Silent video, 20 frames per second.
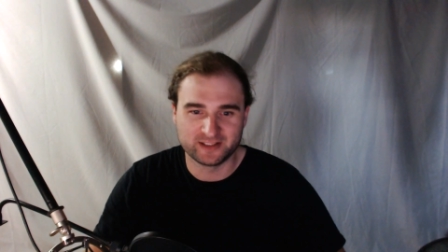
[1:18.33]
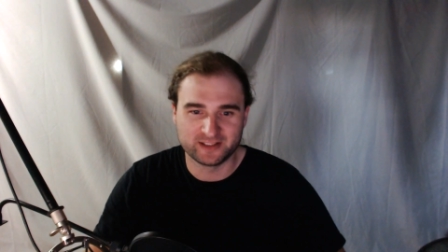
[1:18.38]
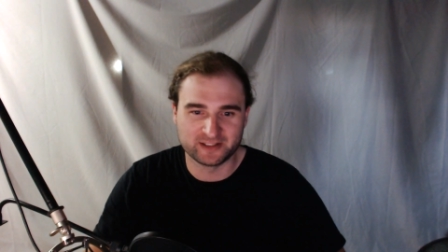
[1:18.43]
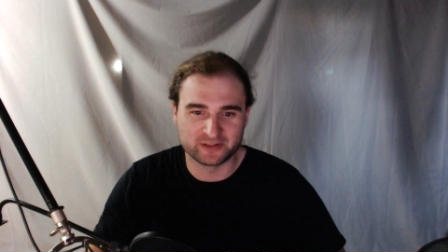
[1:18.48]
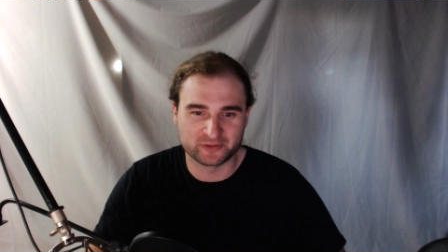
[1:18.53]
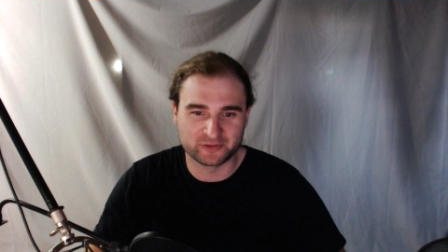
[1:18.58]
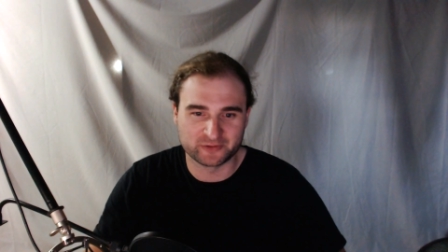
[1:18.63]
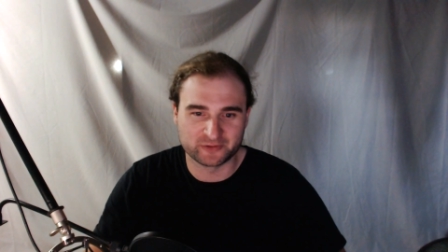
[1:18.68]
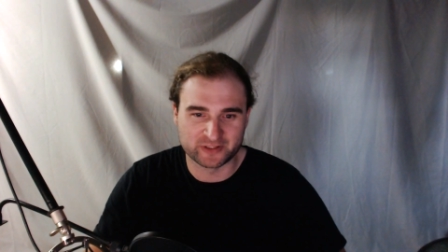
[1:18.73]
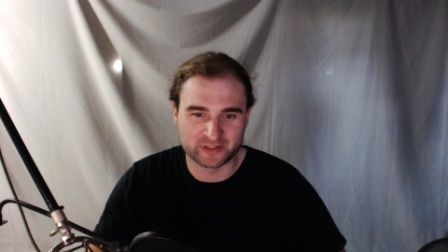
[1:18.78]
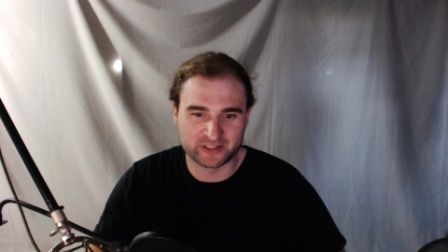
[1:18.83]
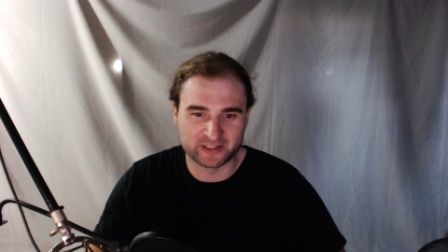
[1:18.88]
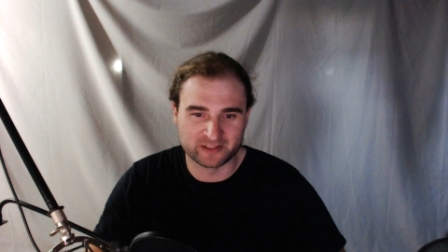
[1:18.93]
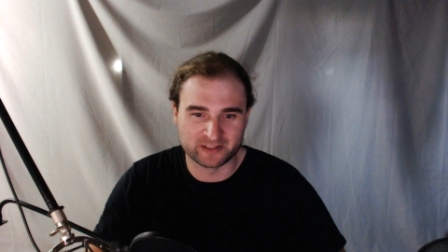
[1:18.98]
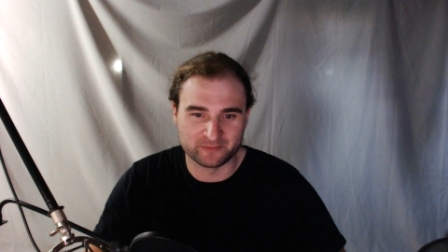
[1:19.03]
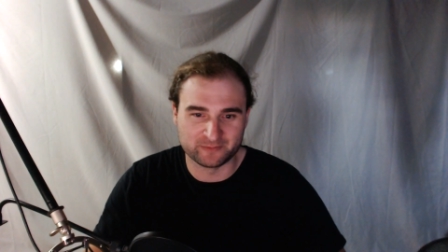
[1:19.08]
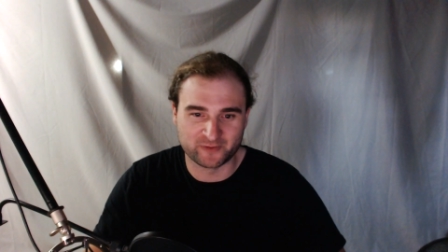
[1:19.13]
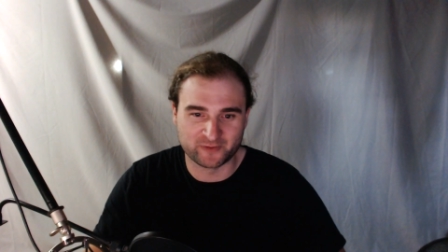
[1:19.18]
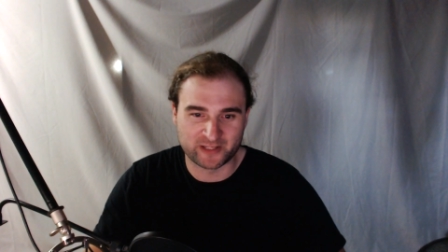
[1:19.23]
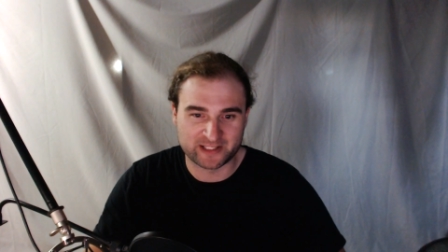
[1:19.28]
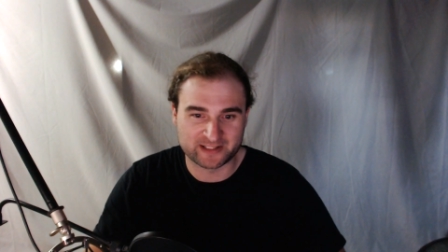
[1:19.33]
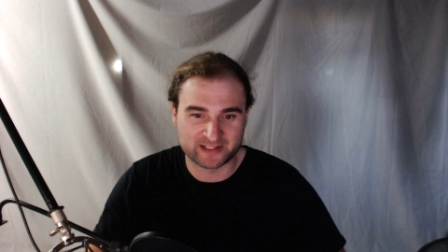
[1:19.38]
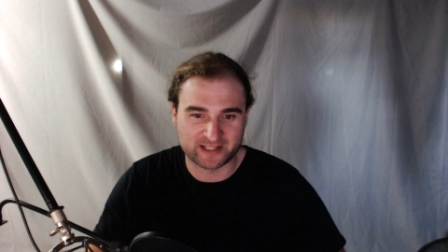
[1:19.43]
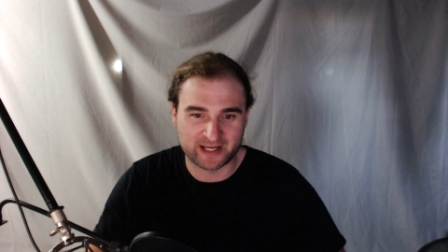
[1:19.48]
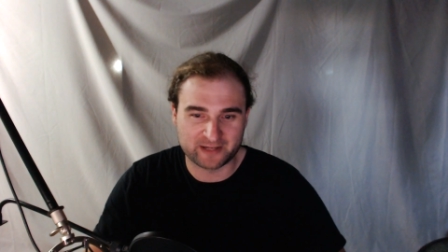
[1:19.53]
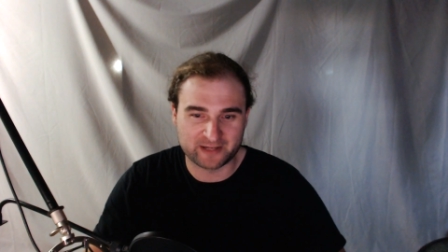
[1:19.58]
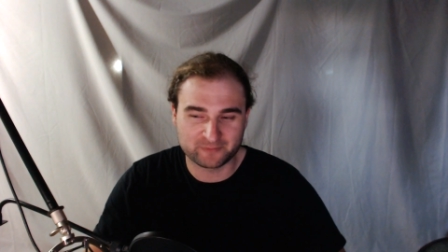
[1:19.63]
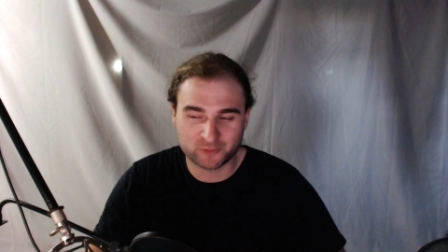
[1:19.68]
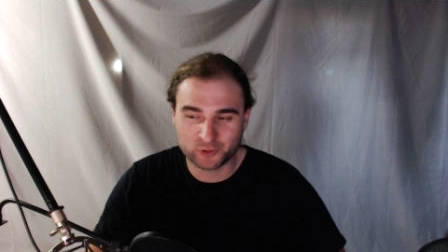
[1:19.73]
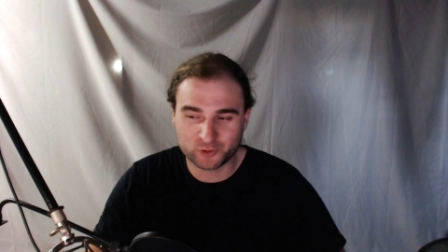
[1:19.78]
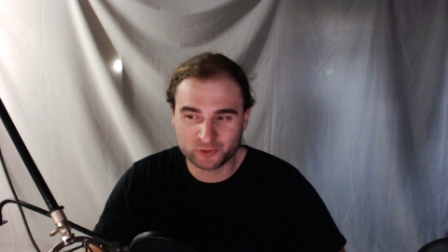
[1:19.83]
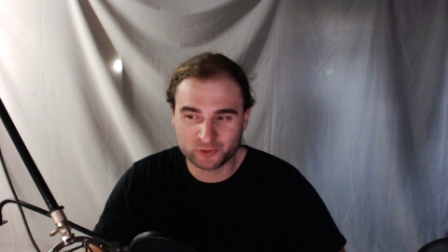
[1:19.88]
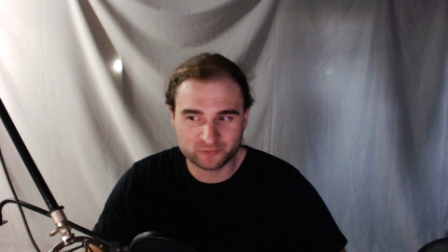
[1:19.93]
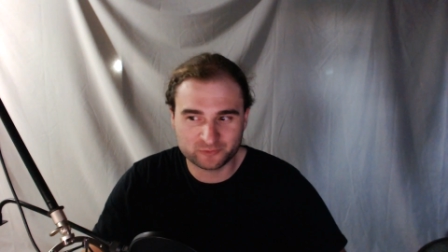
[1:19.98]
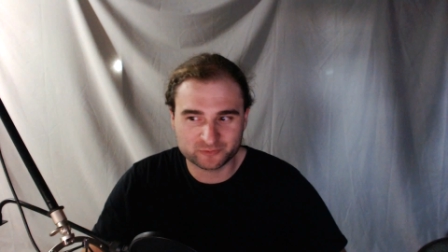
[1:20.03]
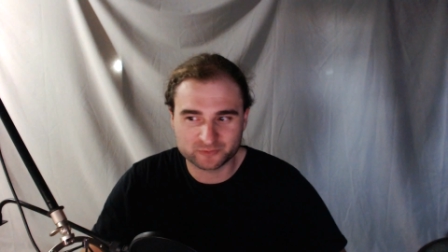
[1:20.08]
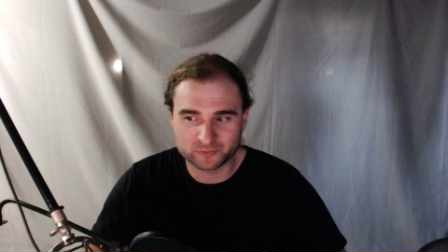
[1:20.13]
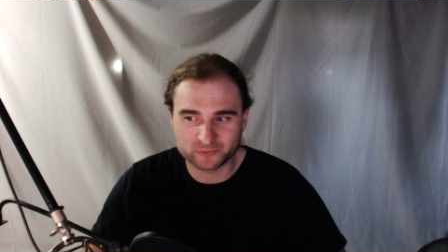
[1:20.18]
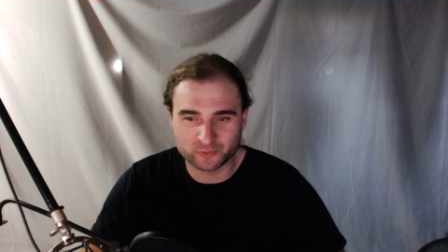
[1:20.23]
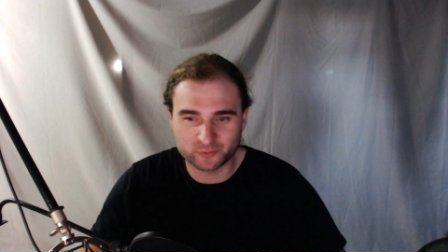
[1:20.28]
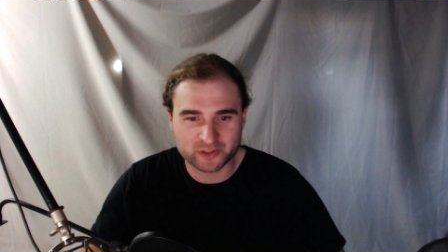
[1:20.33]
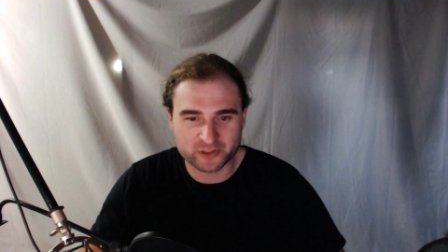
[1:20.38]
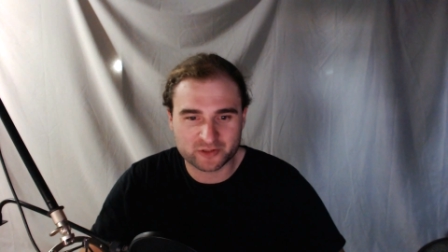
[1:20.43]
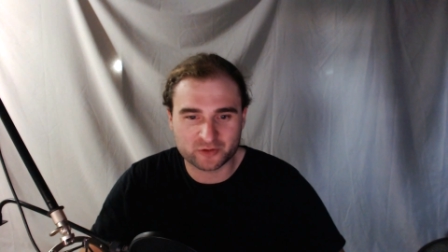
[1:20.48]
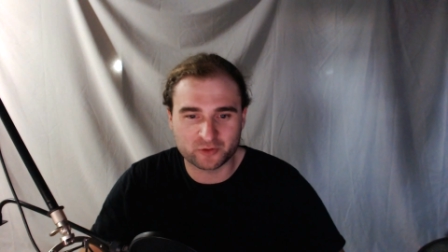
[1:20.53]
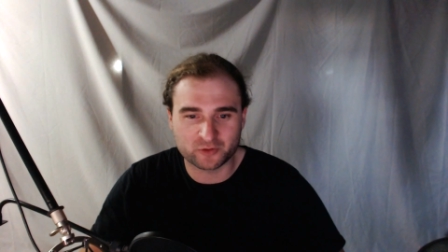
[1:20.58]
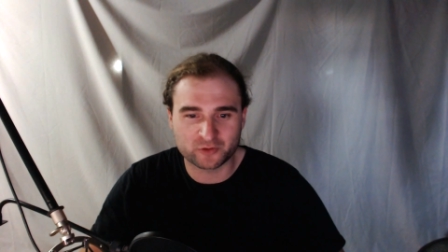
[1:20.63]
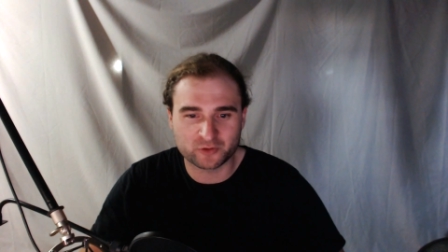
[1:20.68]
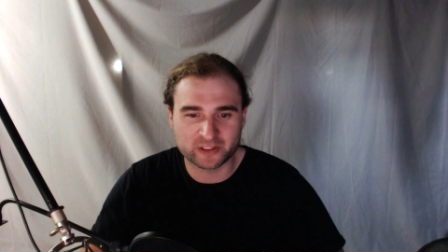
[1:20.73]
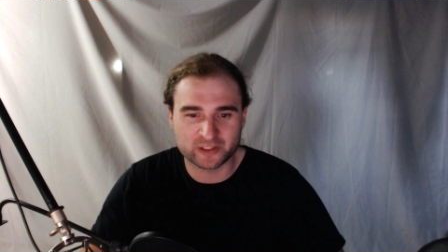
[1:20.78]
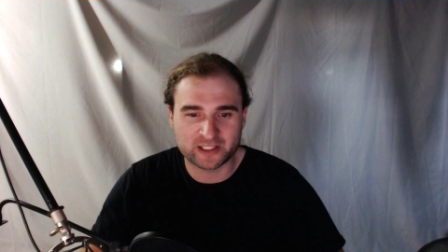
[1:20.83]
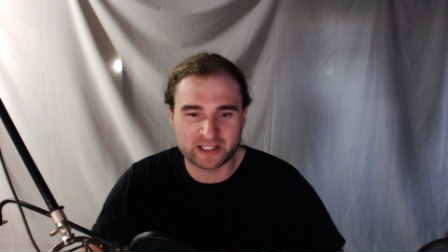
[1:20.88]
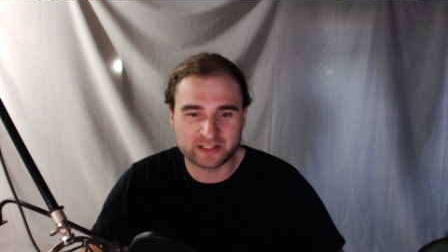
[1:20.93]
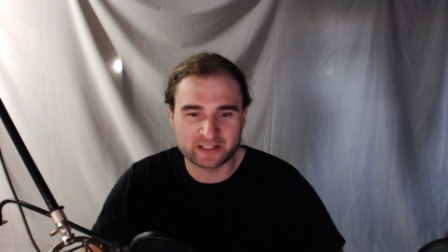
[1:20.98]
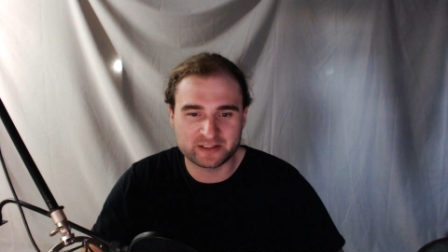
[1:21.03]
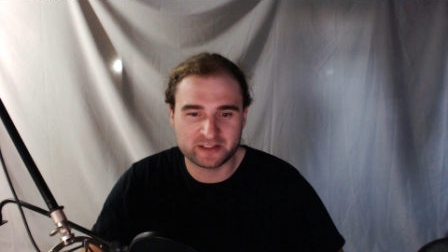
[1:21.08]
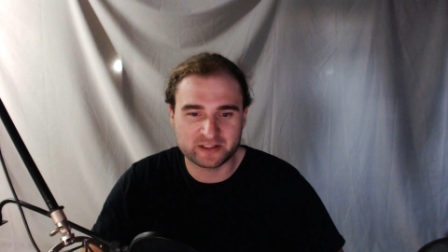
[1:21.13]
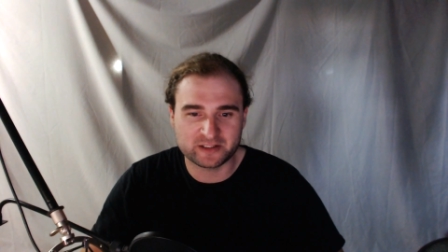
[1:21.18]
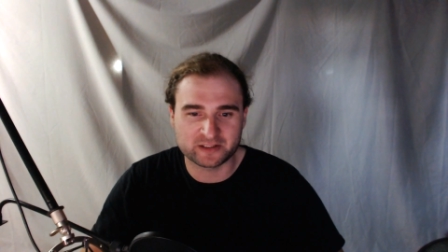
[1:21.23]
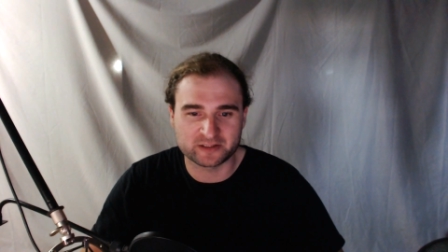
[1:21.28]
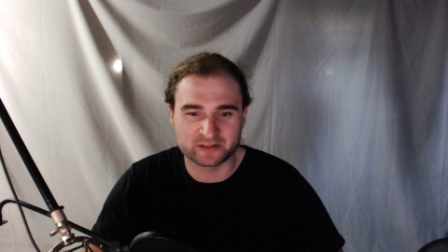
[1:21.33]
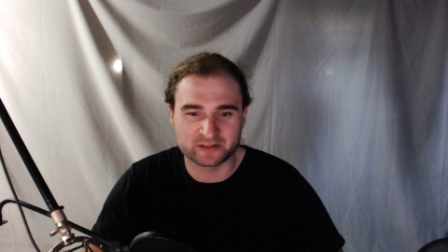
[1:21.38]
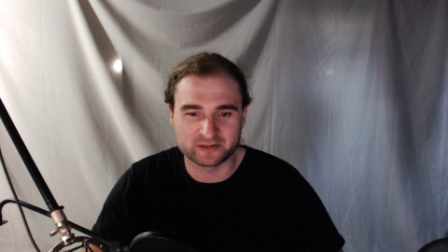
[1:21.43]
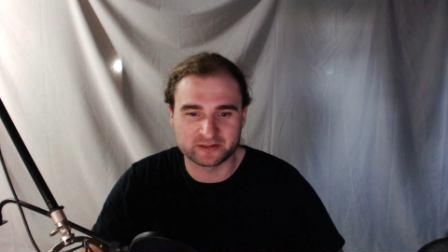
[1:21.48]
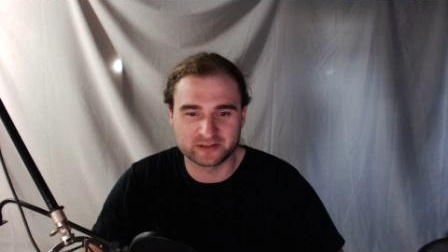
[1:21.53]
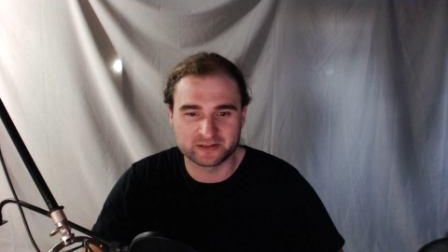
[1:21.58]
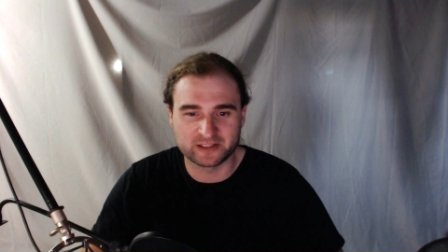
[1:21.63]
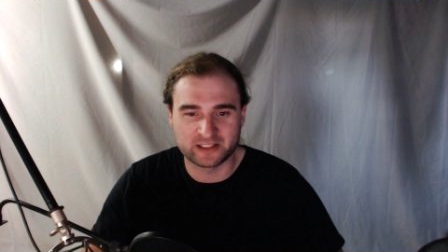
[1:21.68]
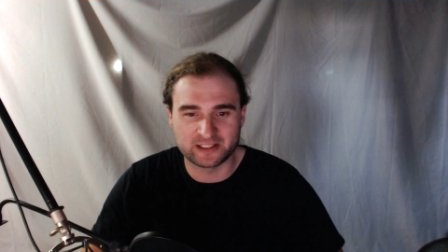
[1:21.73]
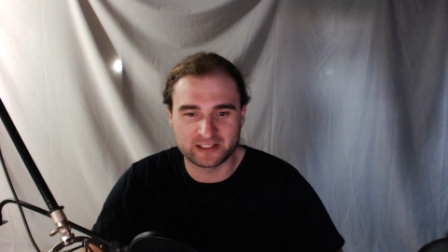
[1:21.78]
you know, the Vice Admiral. What's going on there?